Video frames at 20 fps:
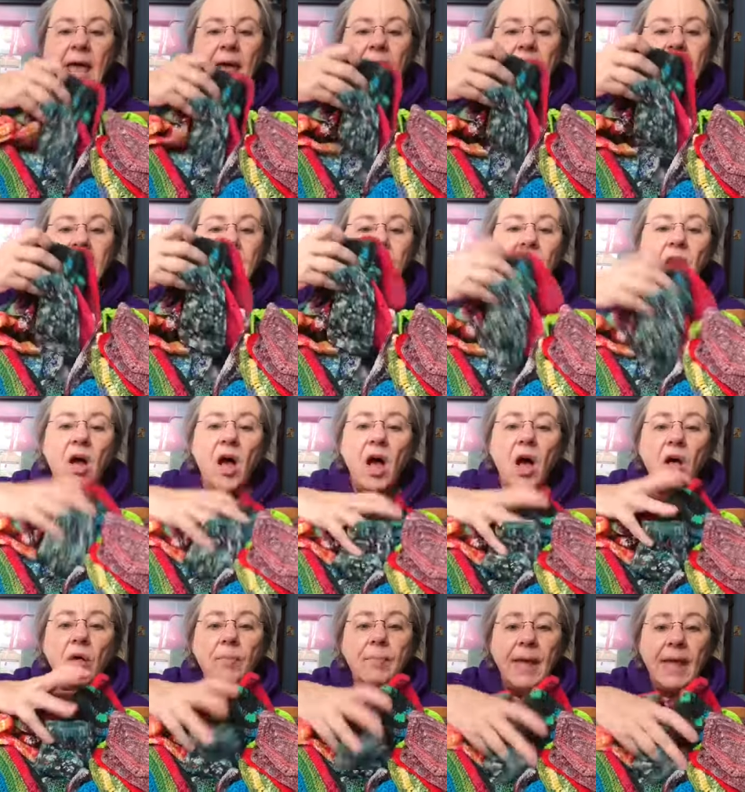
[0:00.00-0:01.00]
And they're
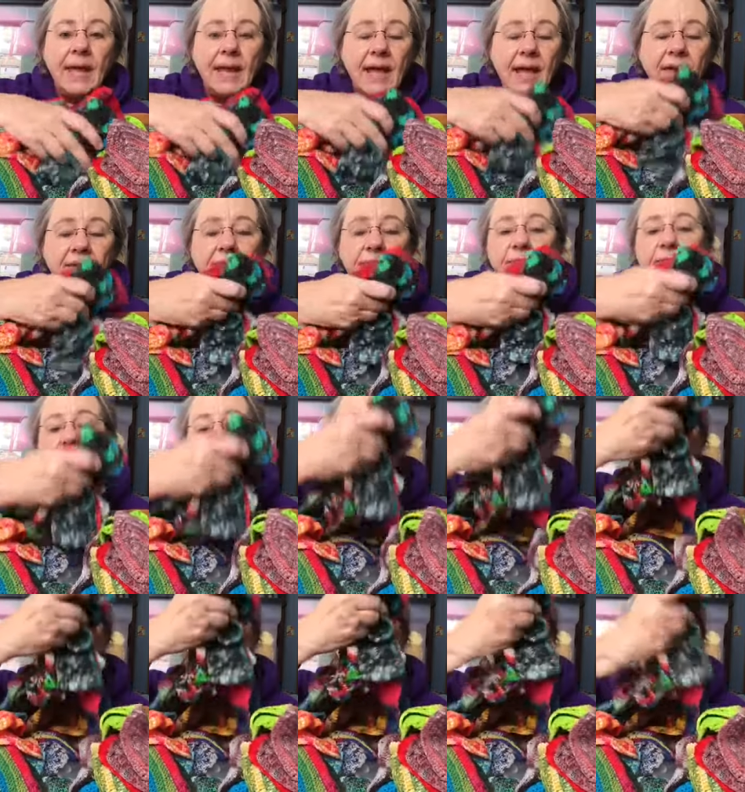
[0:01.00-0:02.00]
all made out of
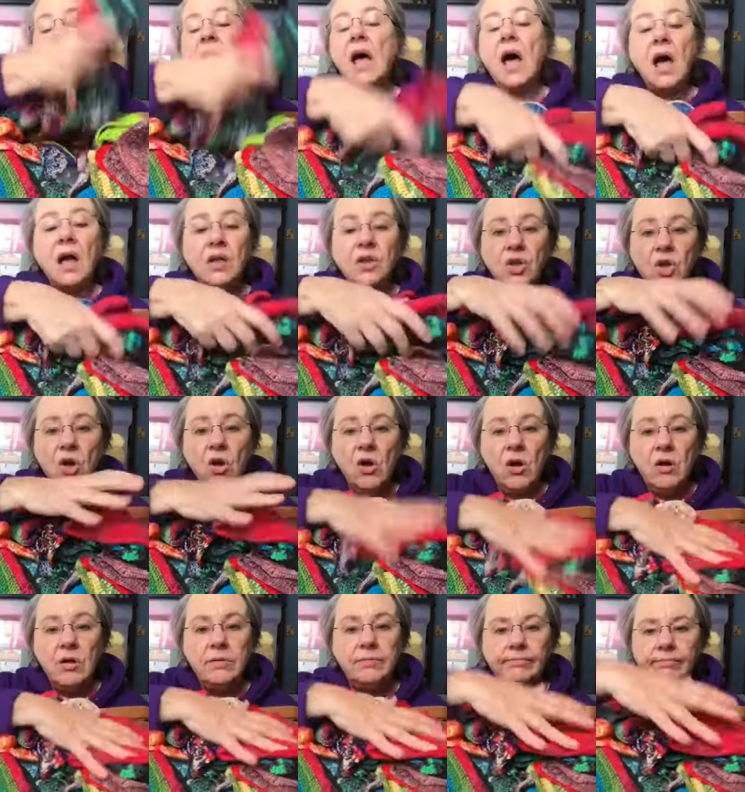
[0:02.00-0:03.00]
sock
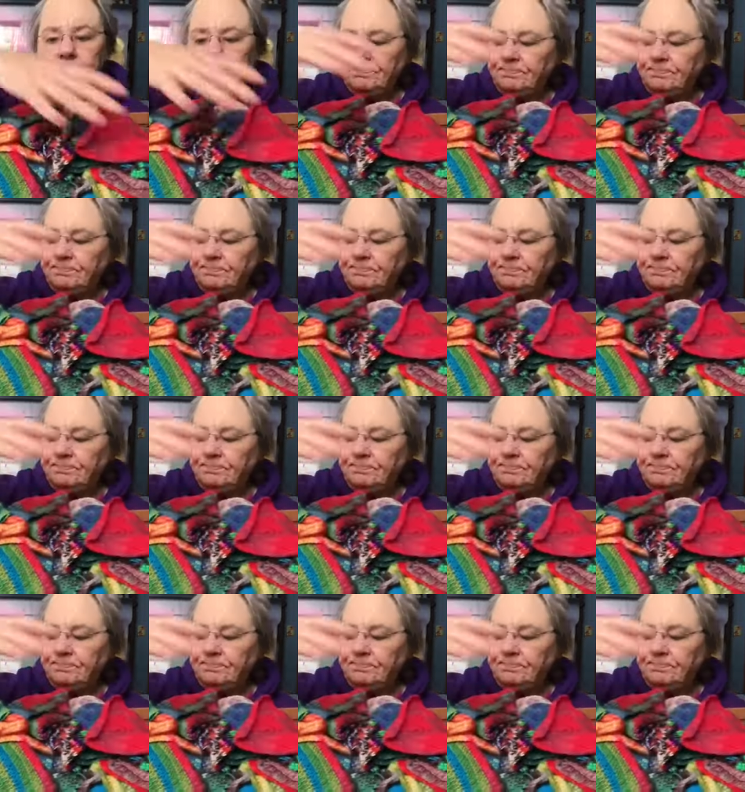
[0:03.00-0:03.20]
yarn.